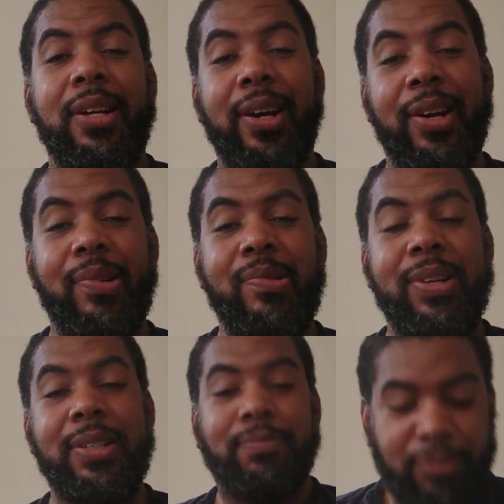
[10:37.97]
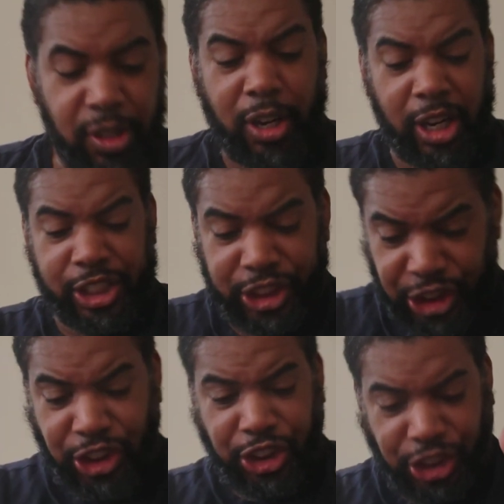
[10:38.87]
Gun and the hookah? Oh
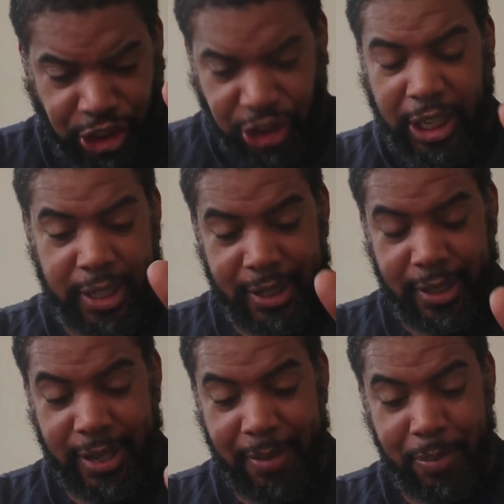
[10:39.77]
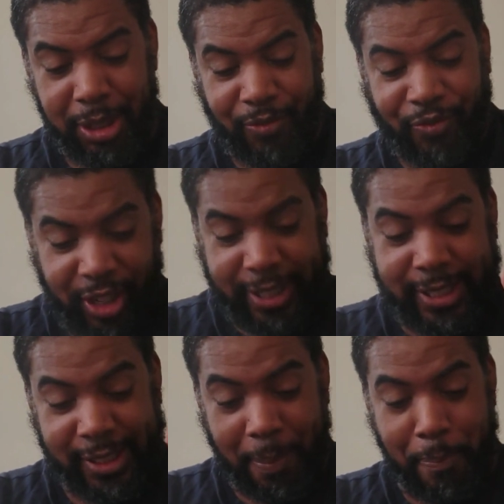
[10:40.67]
shit.
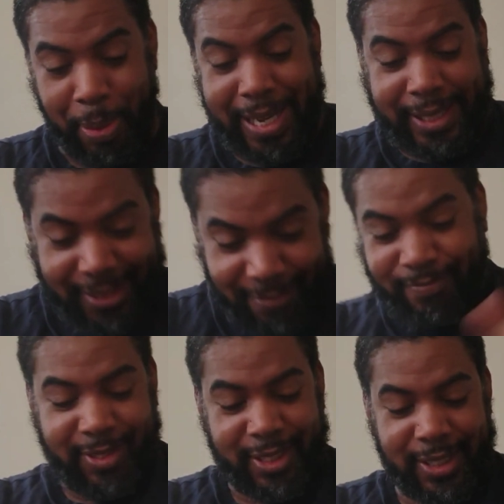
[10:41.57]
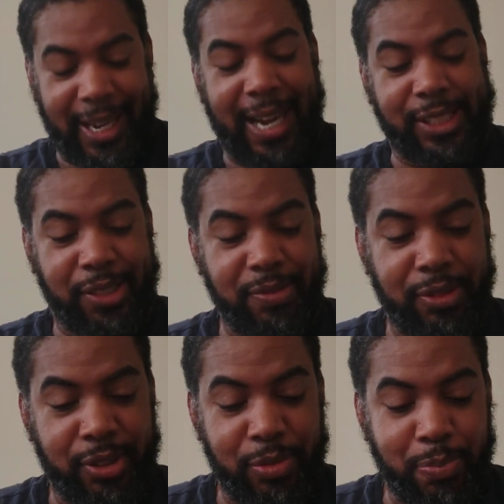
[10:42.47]
Motherfucker is a beast. Got you,
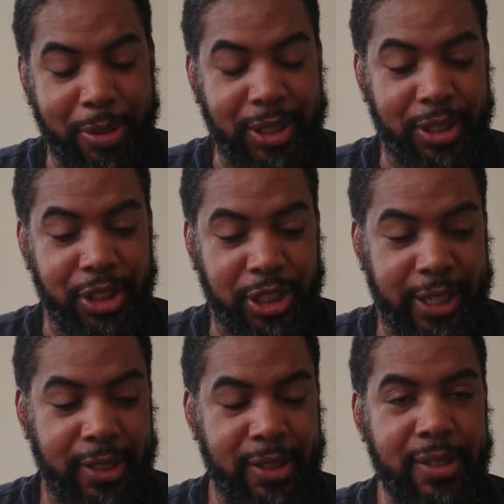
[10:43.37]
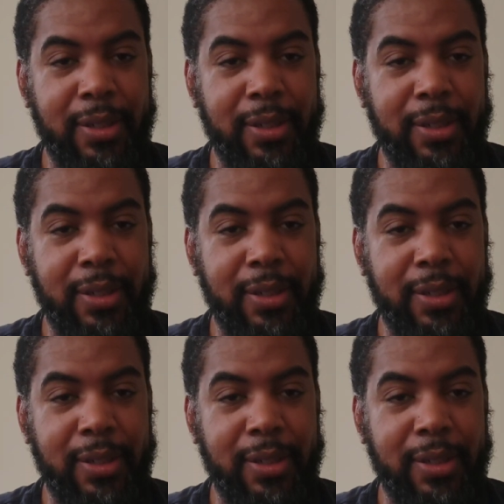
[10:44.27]
piece of shit.